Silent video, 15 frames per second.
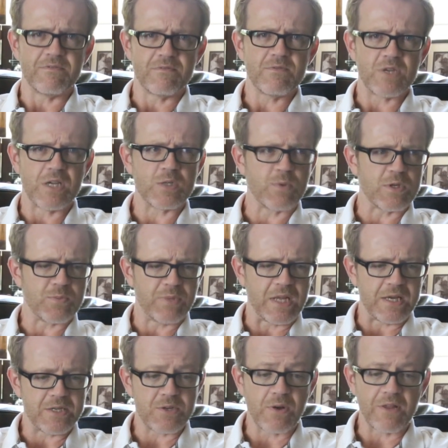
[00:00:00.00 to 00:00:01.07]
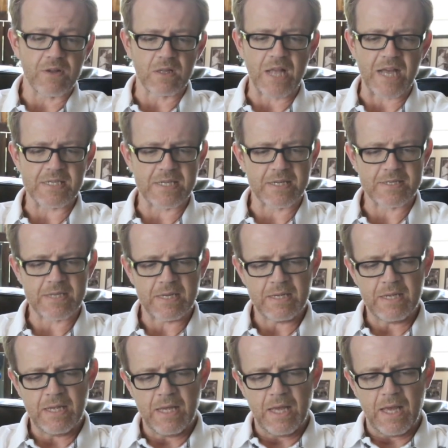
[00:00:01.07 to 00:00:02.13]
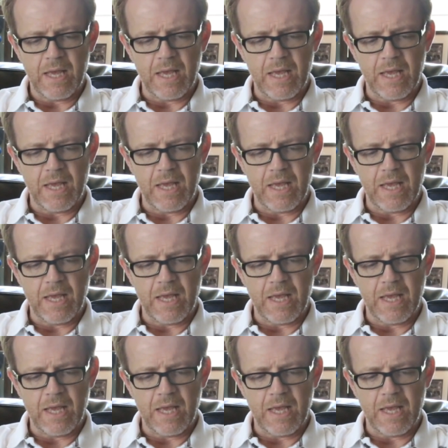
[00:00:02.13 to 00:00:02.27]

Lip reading: Shakespeare's plays or other classics. Mm-hmm.